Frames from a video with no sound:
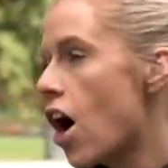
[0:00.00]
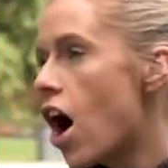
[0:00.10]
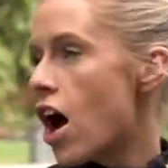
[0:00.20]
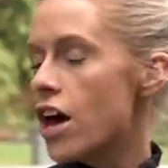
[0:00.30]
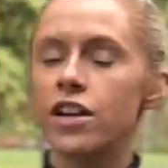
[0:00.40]

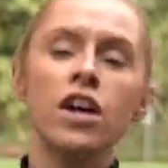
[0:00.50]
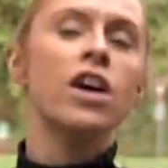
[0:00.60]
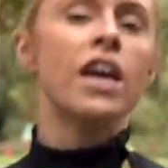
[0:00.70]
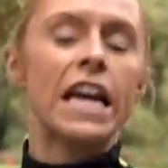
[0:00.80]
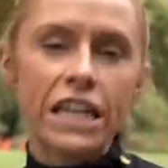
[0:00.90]
on.
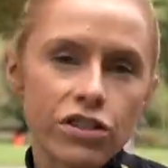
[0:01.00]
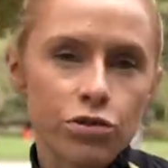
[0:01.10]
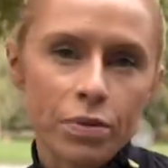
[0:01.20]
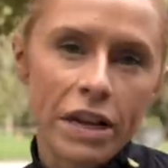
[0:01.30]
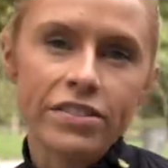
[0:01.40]
It is
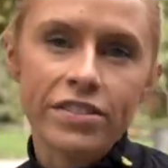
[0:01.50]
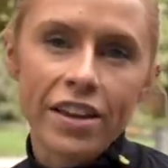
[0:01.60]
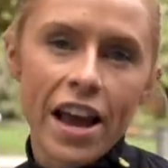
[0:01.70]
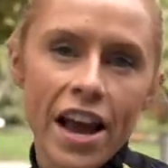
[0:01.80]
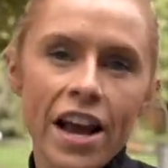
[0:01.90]
race
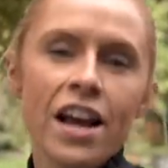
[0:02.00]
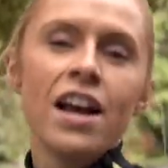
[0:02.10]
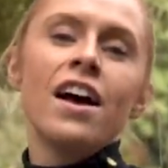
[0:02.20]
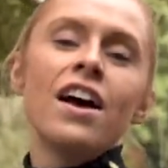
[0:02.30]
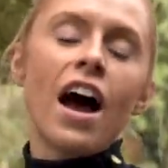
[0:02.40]
day.
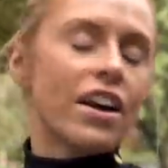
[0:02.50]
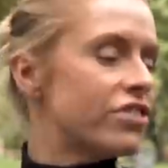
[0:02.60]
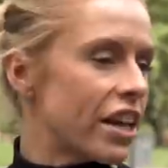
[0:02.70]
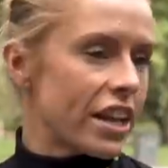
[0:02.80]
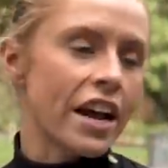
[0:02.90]
I
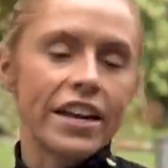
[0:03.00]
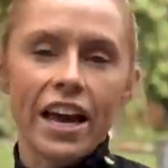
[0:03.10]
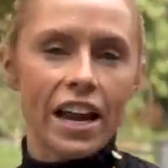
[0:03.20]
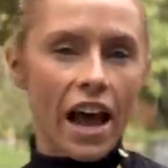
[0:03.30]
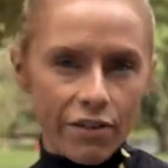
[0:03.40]
said I
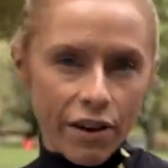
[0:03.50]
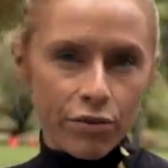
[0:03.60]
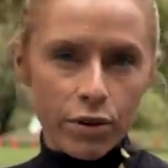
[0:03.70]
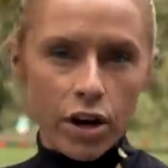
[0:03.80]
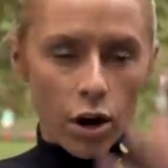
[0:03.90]
can't have
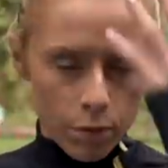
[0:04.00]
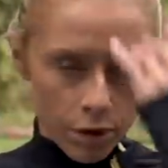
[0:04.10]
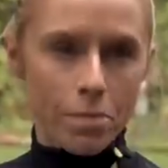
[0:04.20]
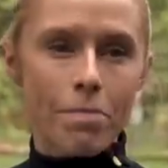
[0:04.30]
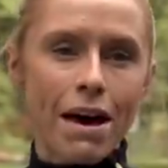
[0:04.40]
F1 car. We're
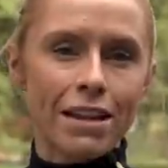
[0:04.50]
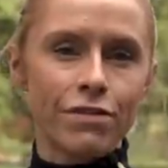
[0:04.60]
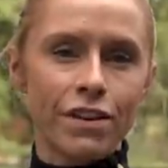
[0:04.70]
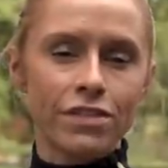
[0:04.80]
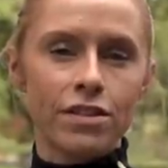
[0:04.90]
gonna
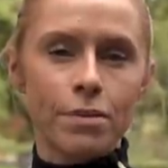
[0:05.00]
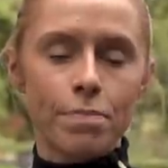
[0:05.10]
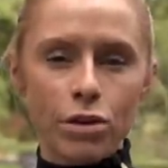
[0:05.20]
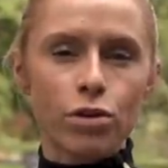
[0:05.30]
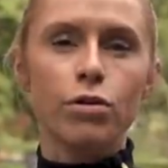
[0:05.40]
manifest it.
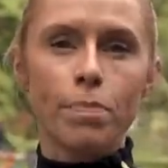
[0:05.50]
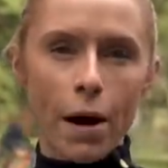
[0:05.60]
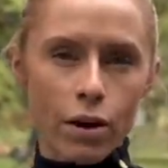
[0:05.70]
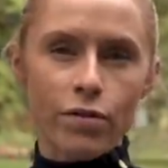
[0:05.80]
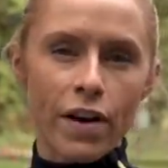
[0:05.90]
But through the
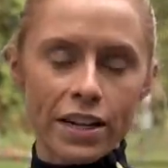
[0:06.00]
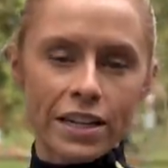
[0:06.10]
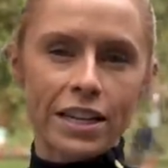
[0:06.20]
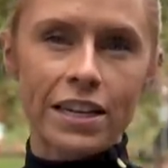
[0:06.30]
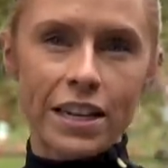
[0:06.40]
power of
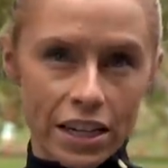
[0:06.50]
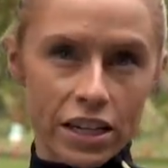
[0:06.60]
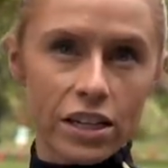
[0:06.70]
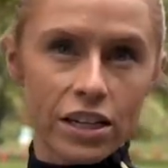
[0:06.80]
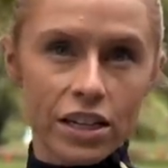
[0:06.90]
editing,
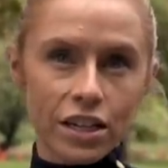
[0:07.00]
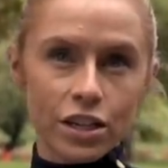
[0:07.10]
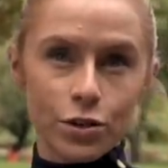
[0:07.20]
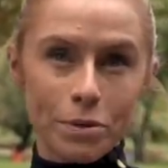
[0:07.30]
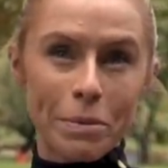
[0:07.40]
Nick,
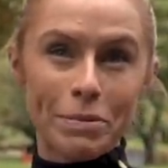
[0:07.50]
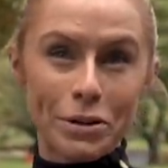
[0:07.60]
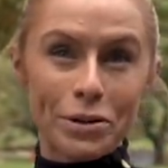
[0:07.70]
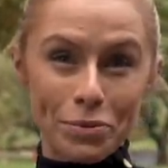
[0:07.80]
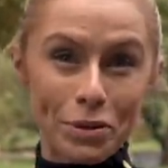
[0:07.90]
you can make me look